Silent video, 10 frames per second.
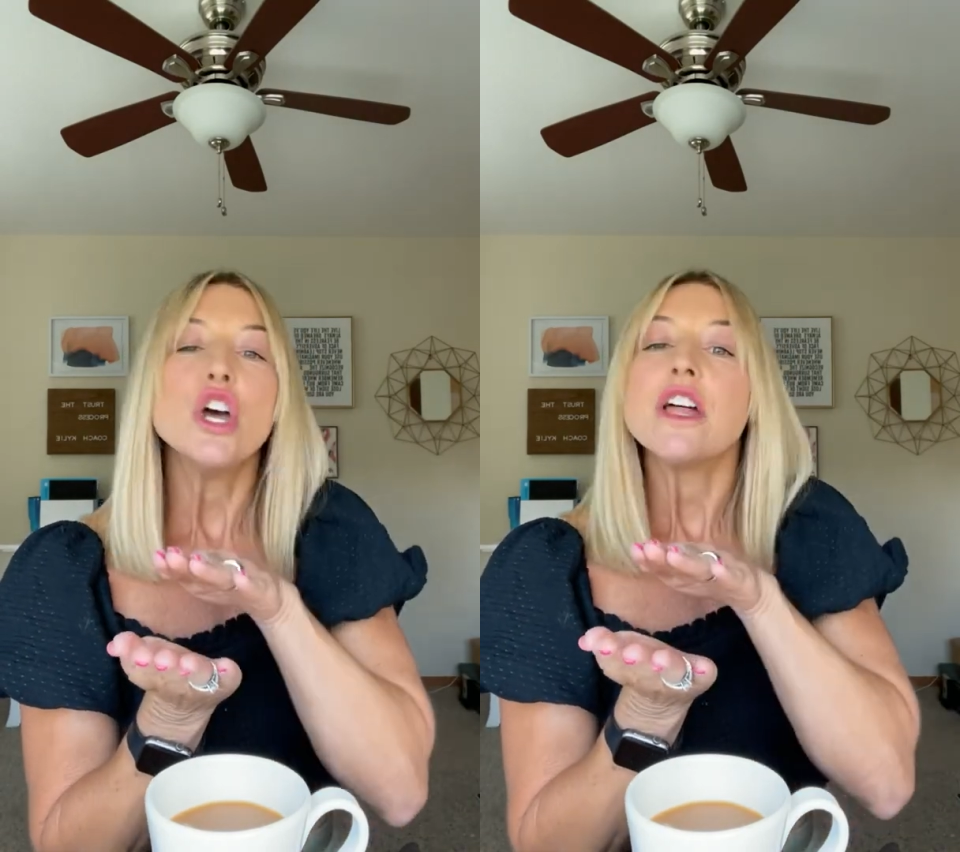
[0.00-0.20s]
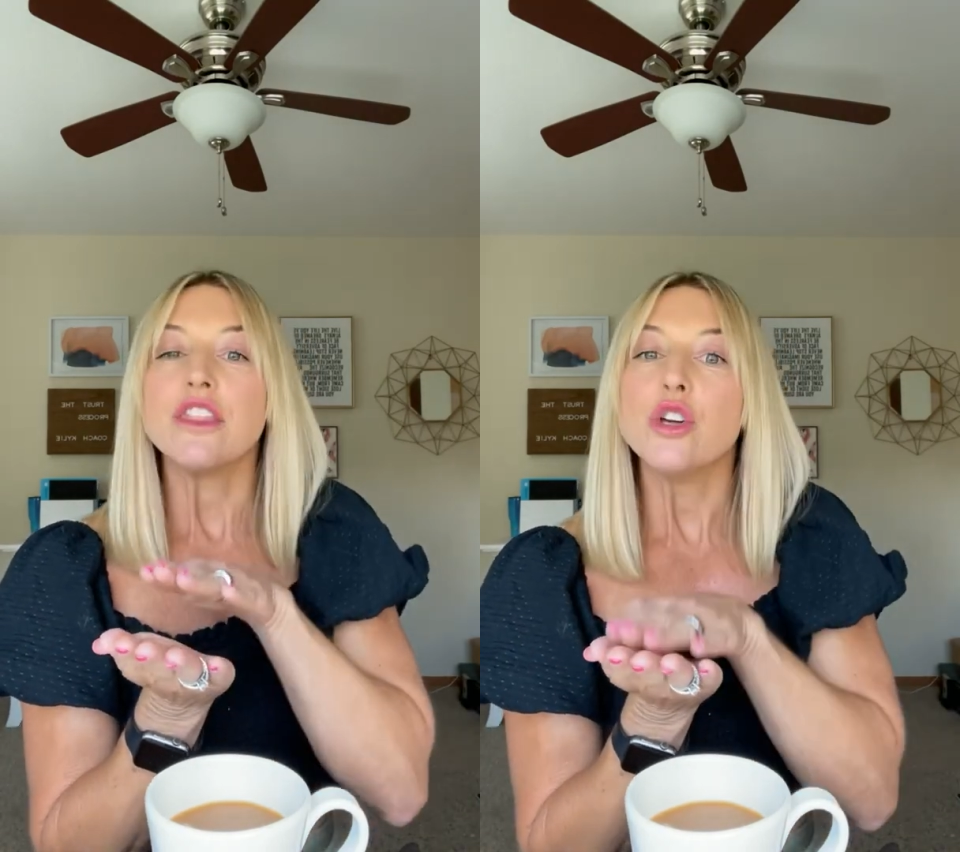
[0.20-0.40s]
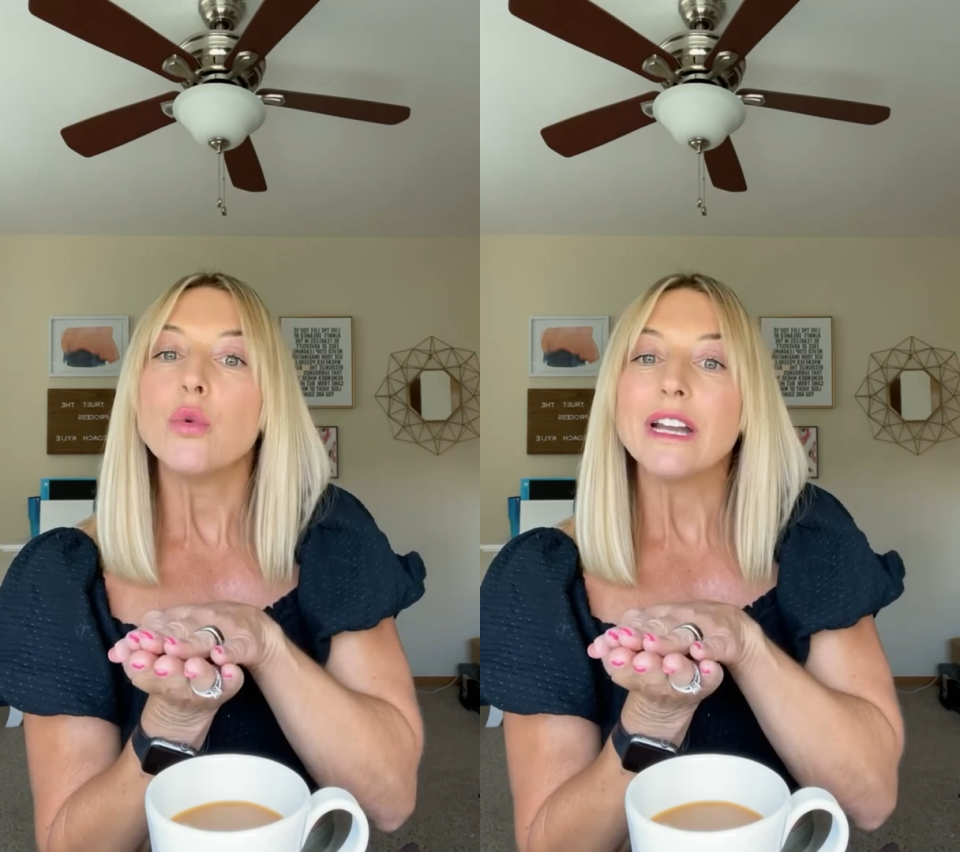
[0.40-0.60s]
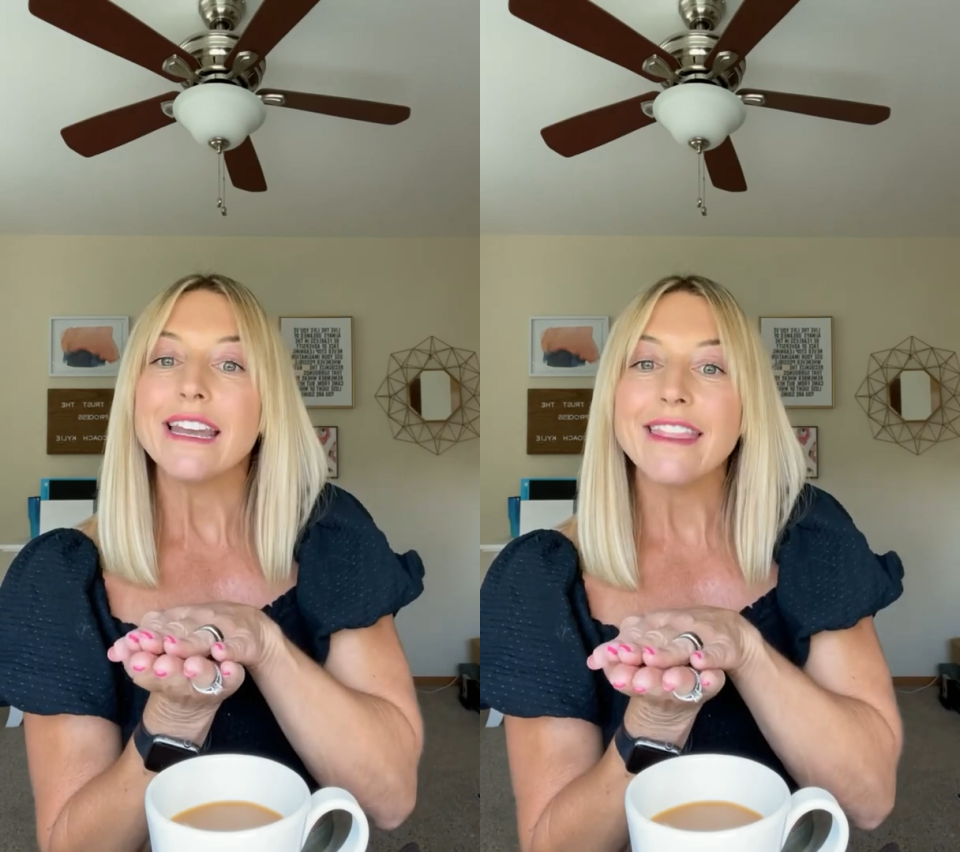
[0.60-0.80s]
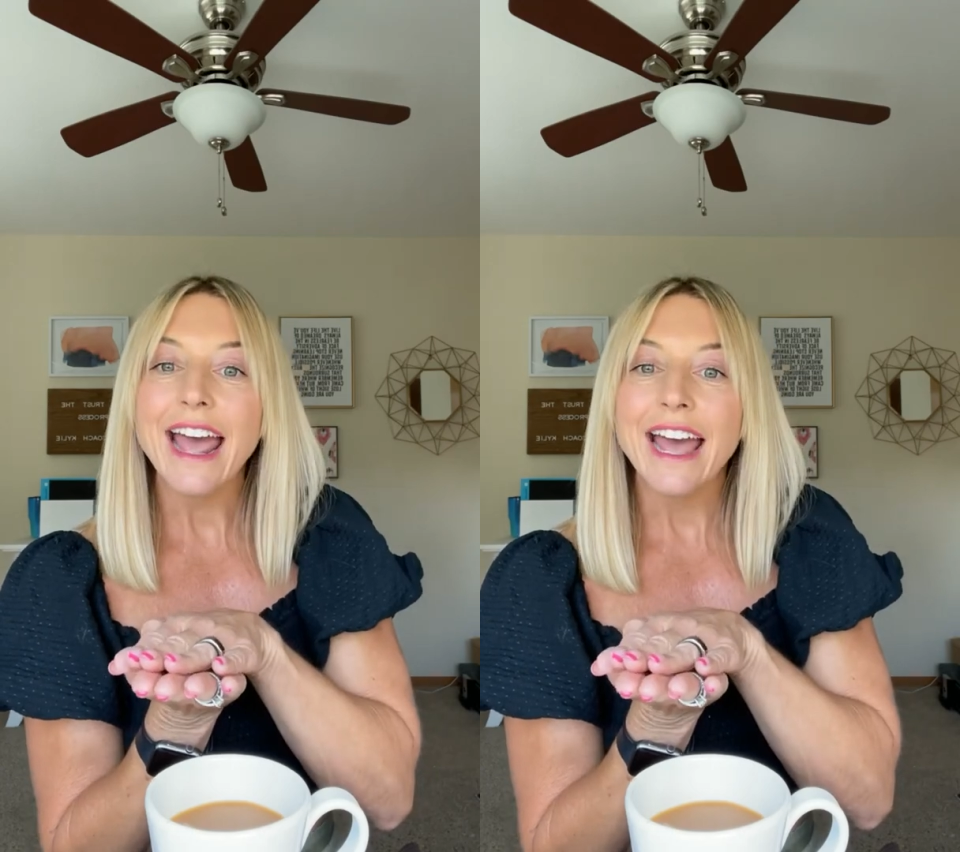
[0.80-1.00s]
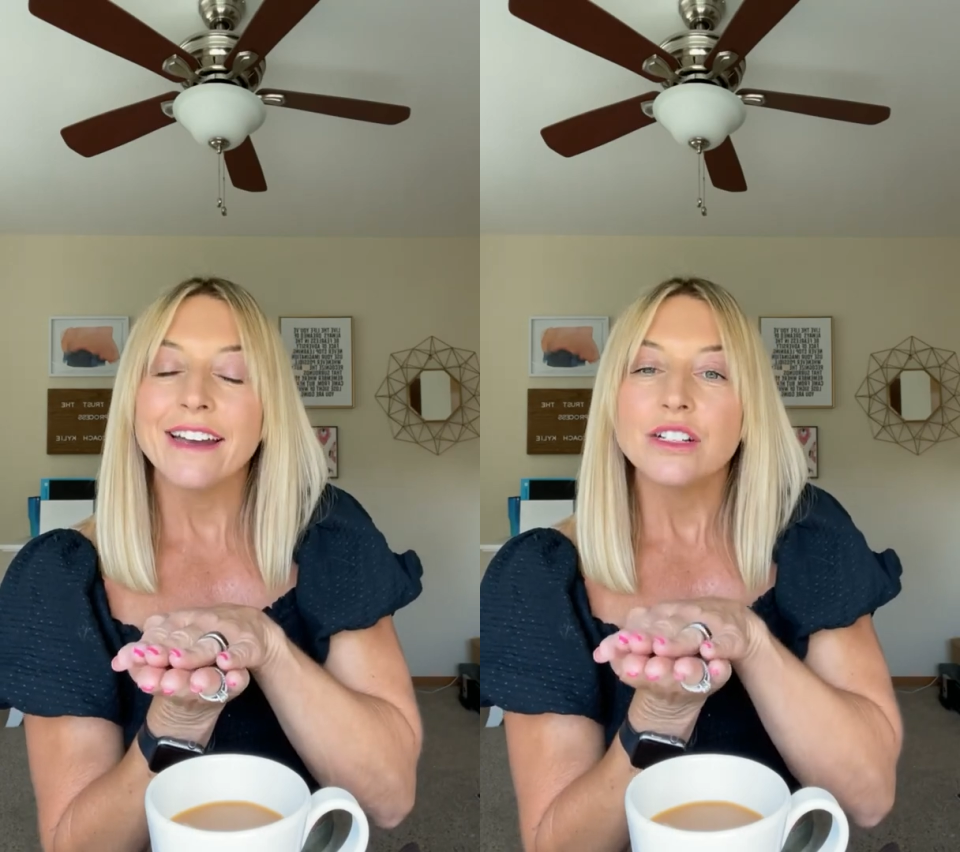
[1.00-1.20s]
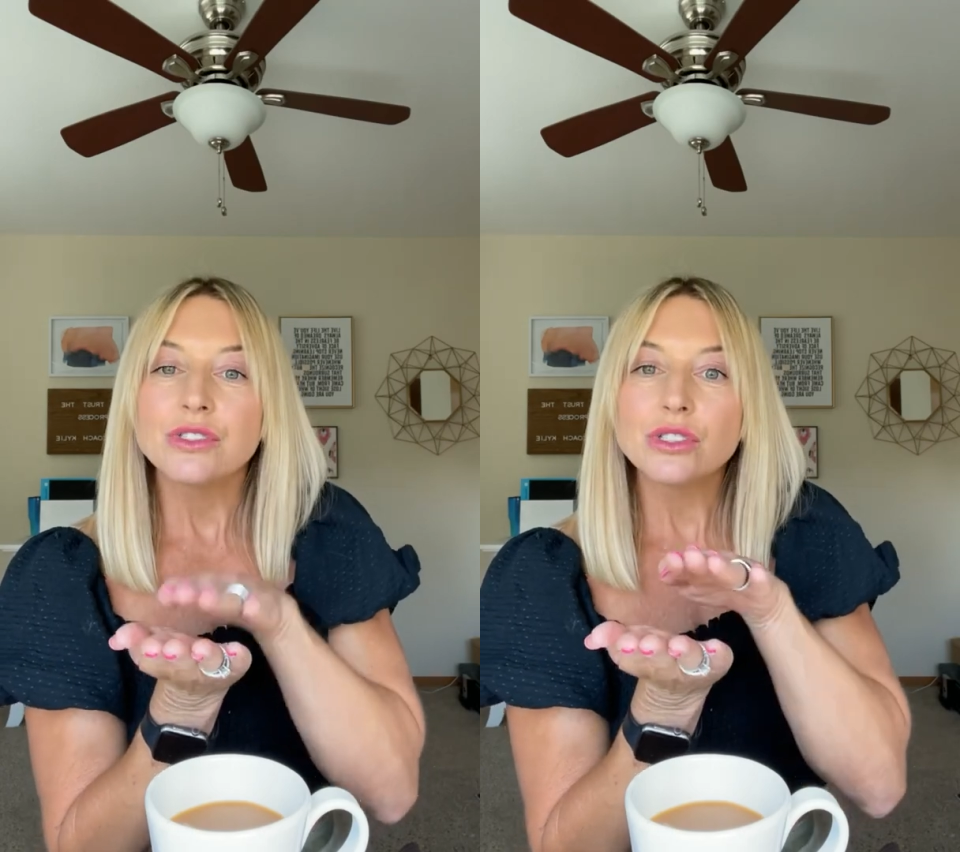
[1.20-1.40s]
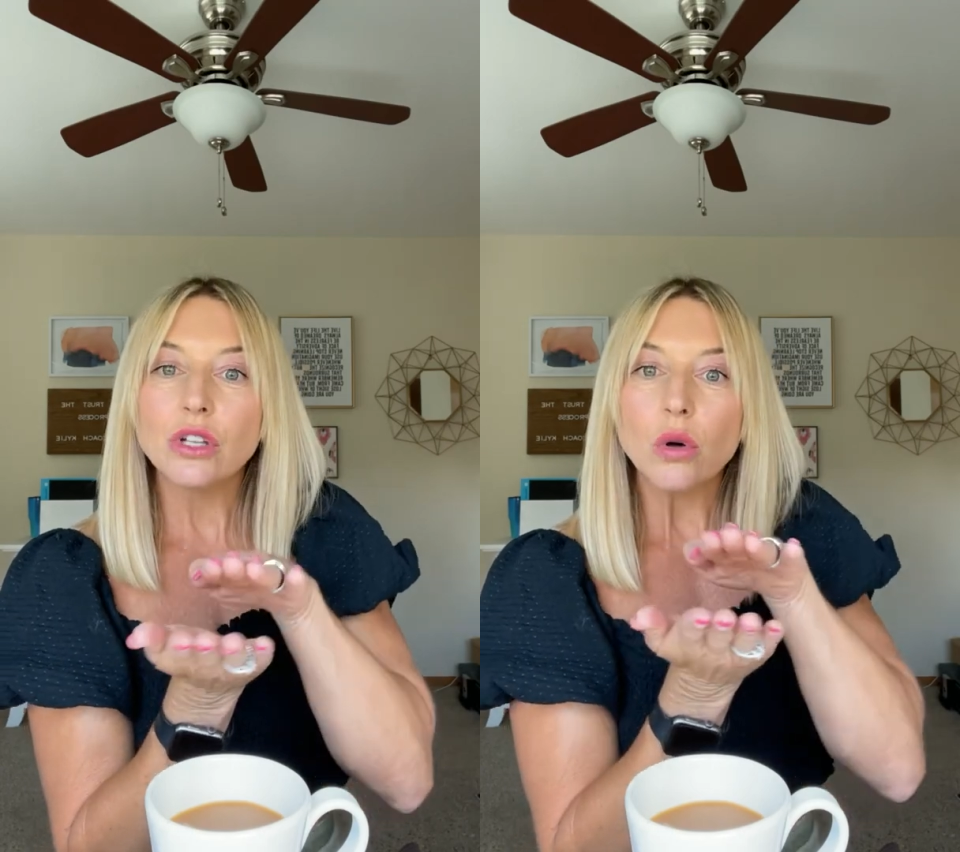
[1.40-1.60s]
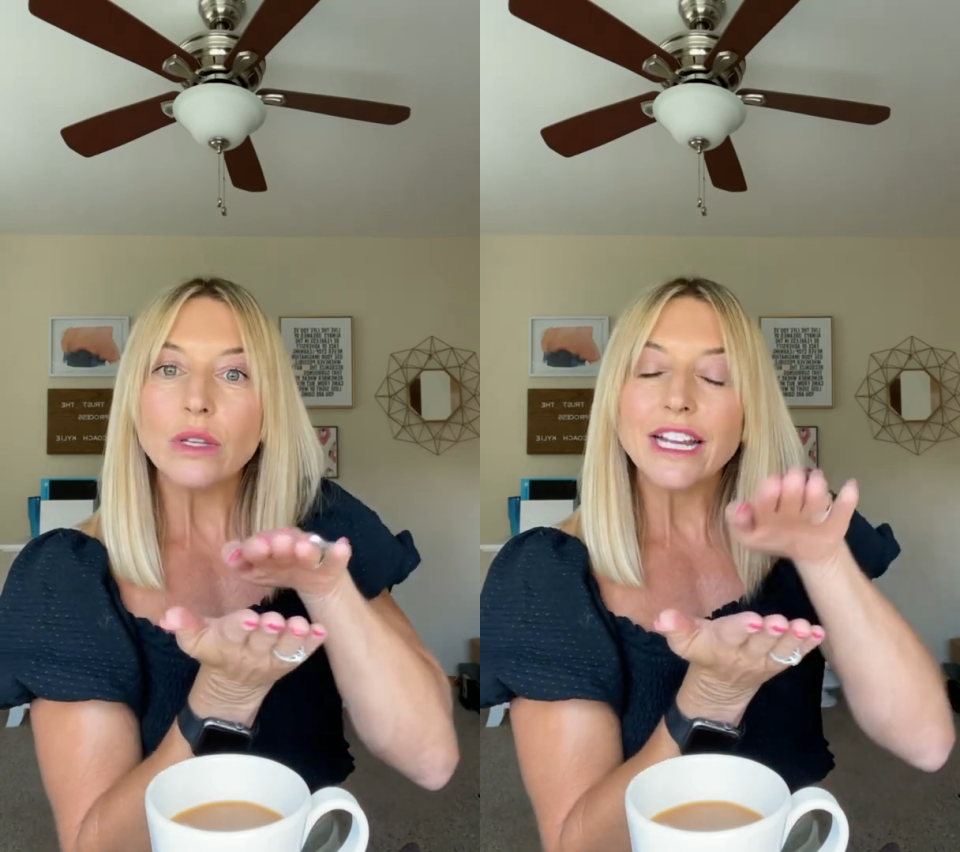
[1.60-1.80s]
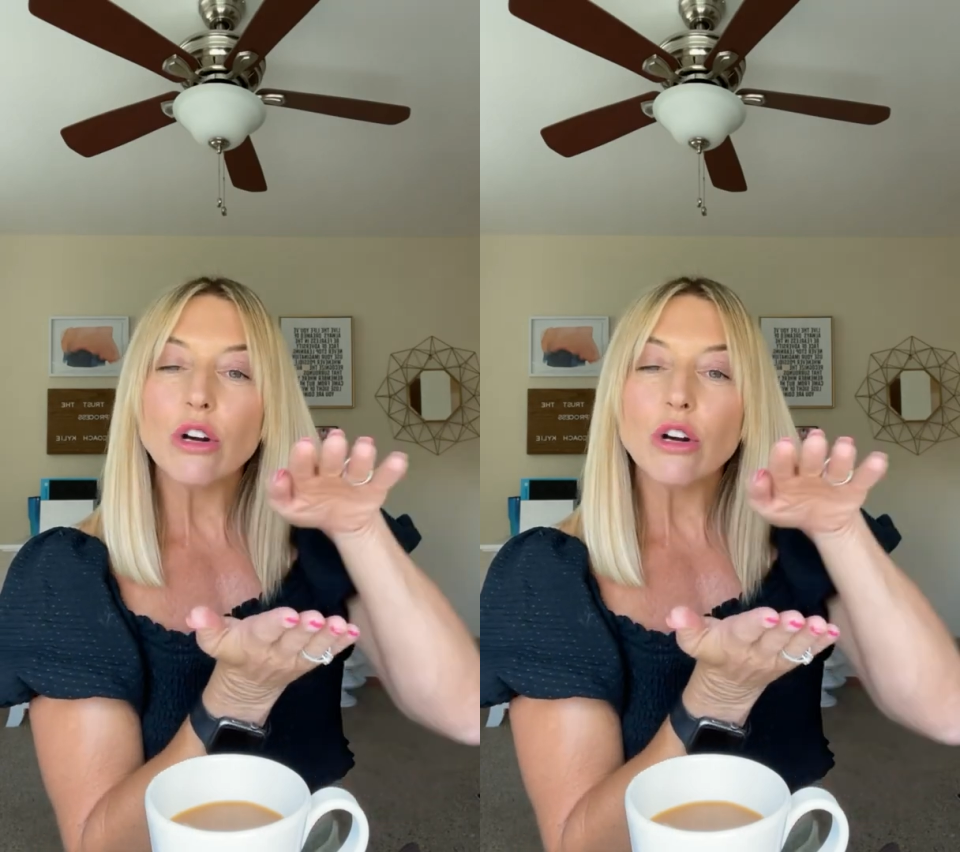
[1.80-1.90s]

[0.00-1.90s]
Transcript: You would then slowly,